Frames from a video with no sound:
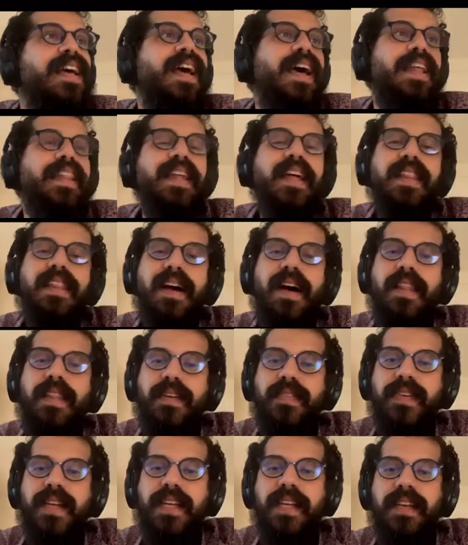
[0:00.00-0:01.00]
And then the
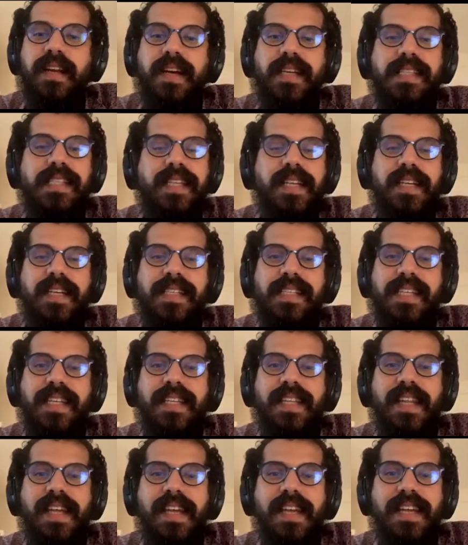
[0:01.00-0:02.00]
other really nice thing is
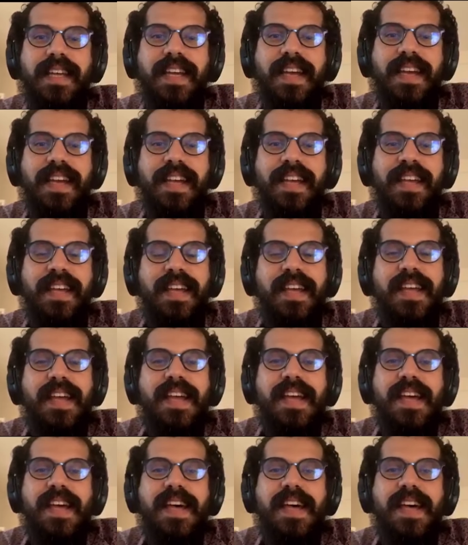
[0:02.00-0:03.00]
that they
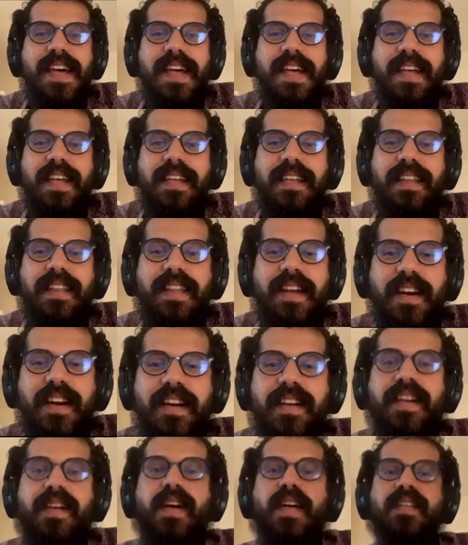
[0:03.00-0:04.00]
uh, uh,
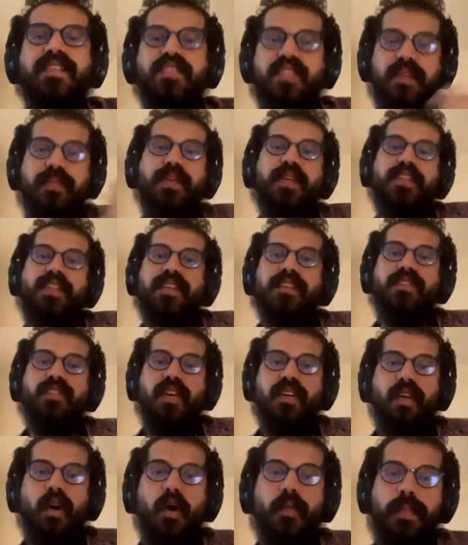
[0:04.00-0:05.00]
they're contributing to
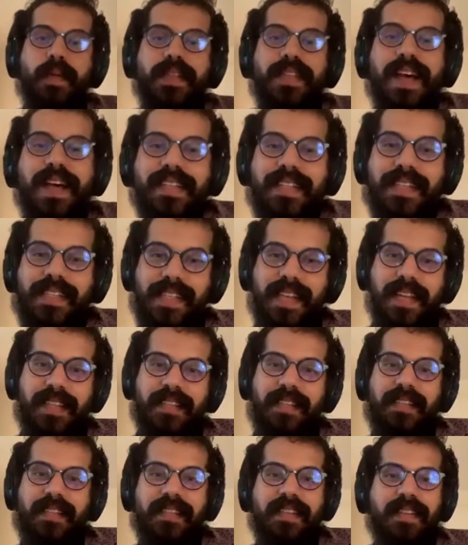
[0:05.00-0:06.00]
an open data
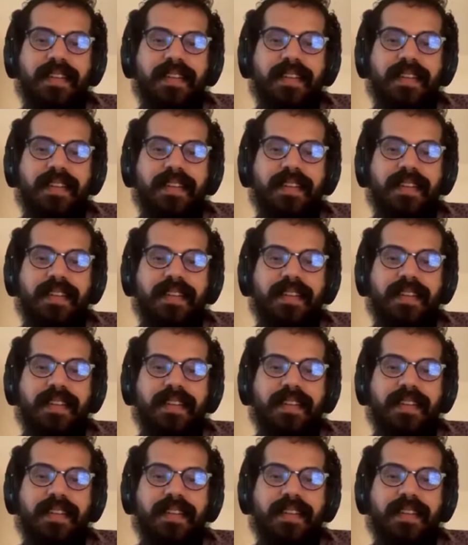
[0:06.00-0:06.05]
set